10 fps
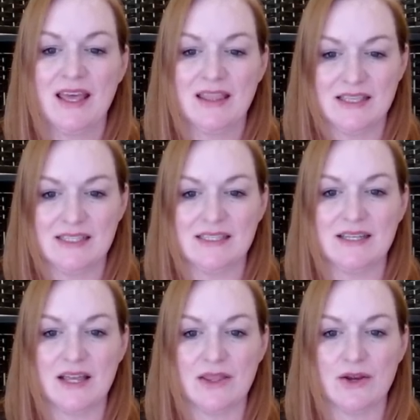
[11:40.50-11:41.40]
this is
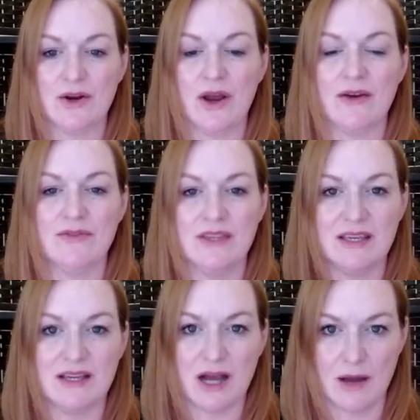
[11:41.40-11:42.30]
another of the
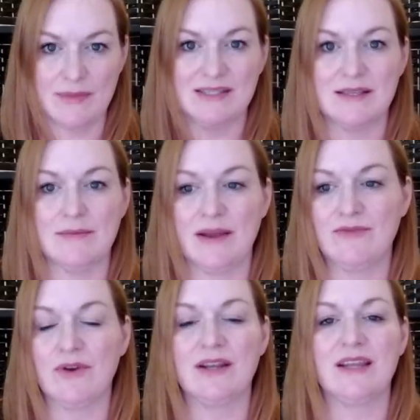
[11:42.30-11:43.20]
comics that my
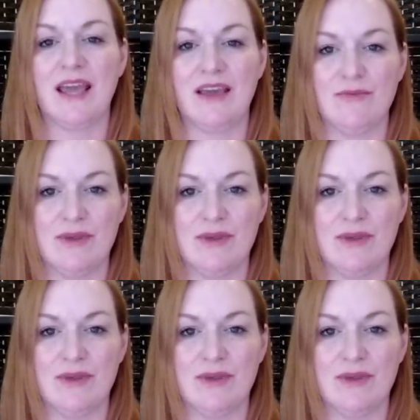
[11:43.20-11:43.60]
friend gave me.